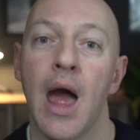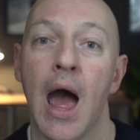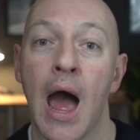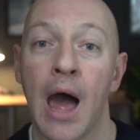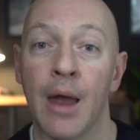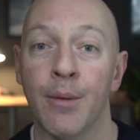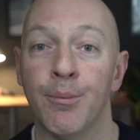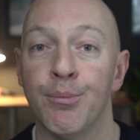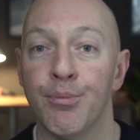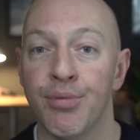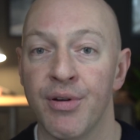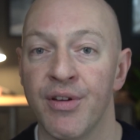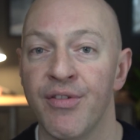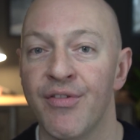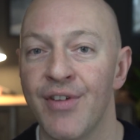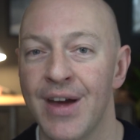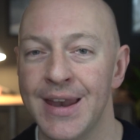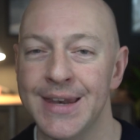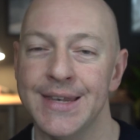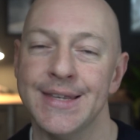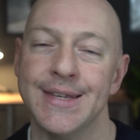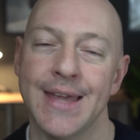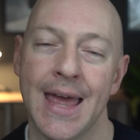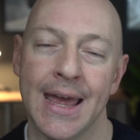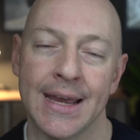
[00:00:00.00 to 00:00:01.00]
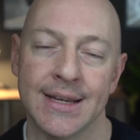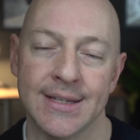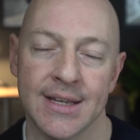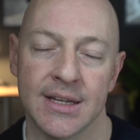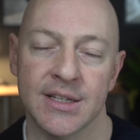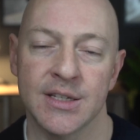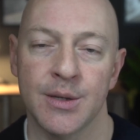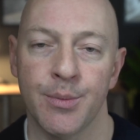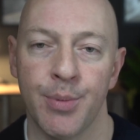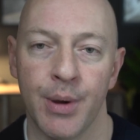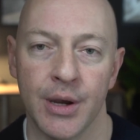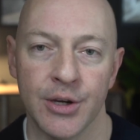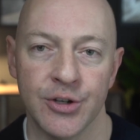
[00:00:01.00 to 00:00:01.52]
and prevent
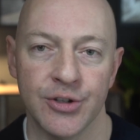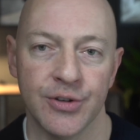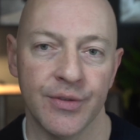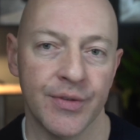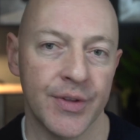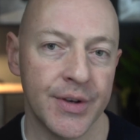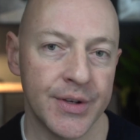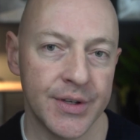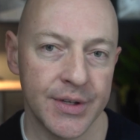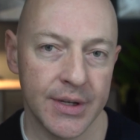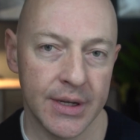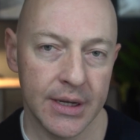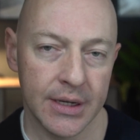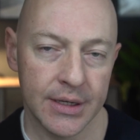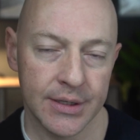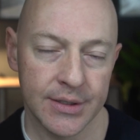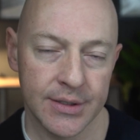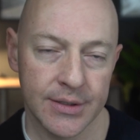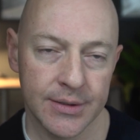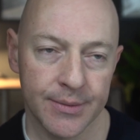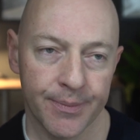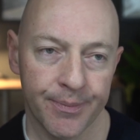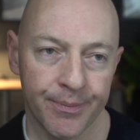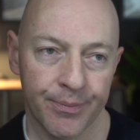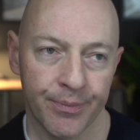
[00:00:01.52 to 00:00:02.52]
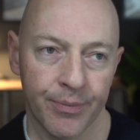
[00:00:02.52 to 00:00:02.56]
exacerbation of the disease.